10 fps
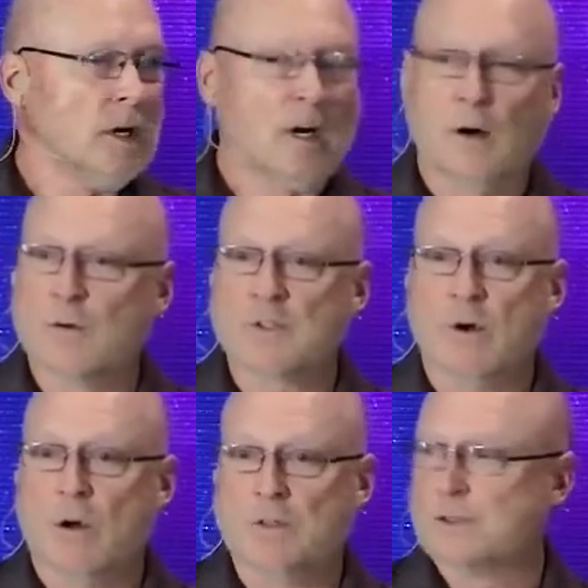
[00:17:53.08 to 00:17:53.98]
almost
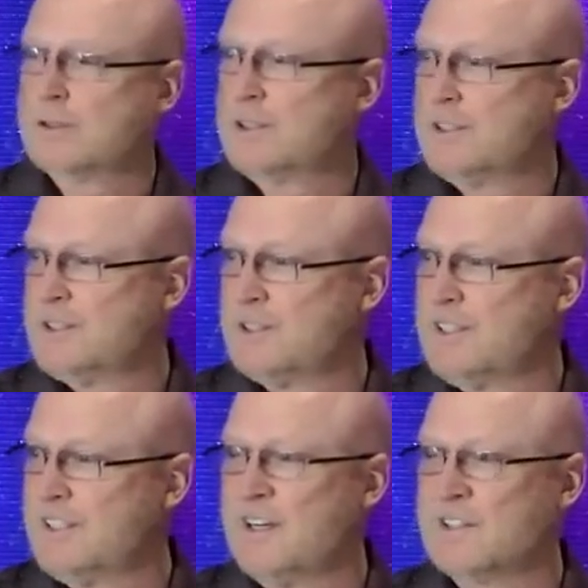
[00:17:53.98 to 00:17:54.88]
all churches
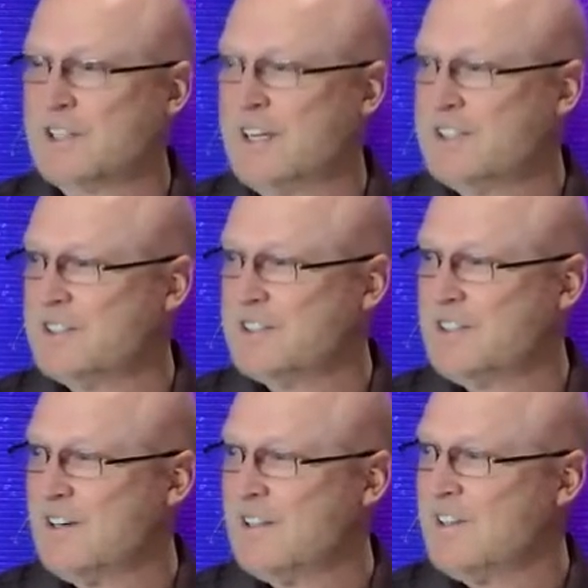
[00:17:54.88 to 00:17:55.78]
and congregations in
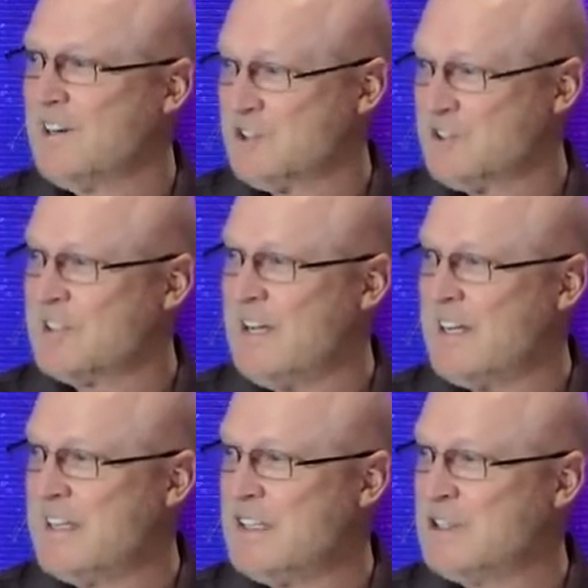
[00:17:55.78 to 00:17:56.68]
our, in our
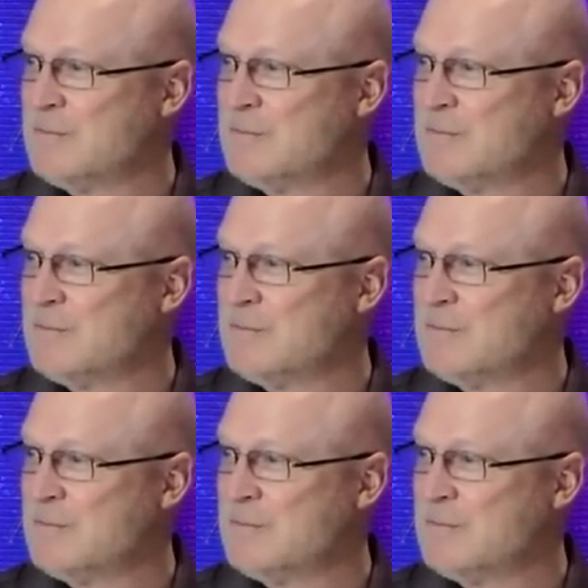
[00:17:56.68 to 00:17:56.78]
society,